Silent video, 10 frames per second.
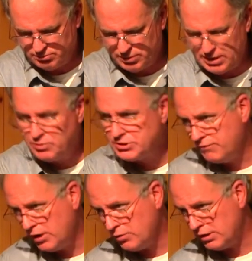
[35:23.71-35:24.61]
But he was
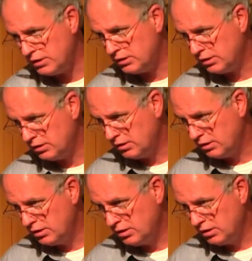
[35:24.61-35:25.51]
devoted.
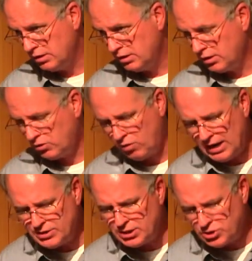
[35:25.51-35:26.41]

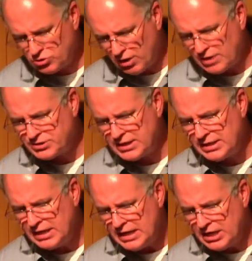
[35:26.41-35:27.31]
Christ
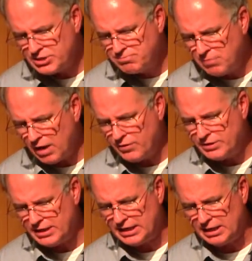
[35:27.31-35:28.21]
entrusted his mother
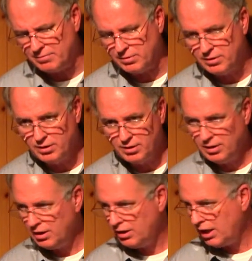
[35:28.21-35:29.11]
to him.
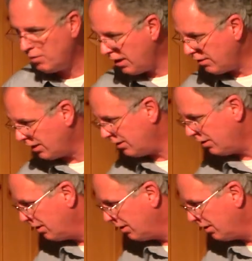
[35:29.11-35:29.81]
How about it?